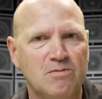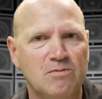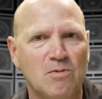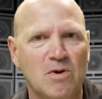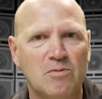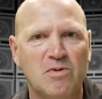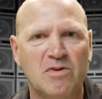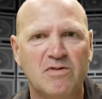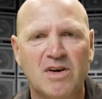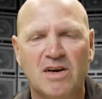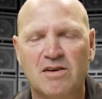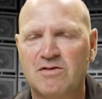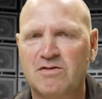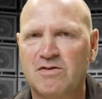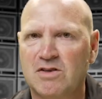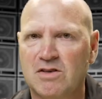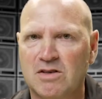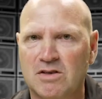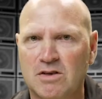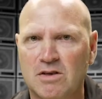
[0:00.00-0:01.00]
what we've got
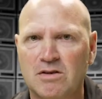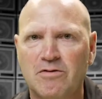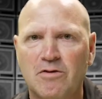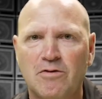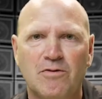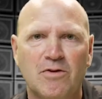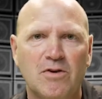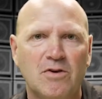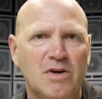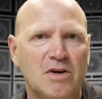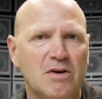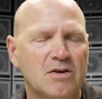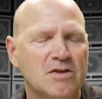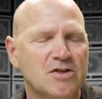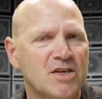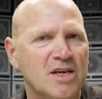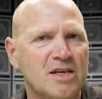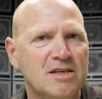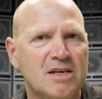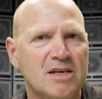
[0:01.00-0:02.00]
to deliver for you here
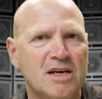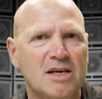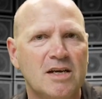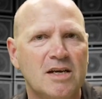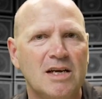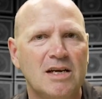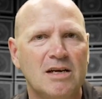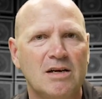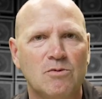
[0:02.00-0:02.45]
at Gentec,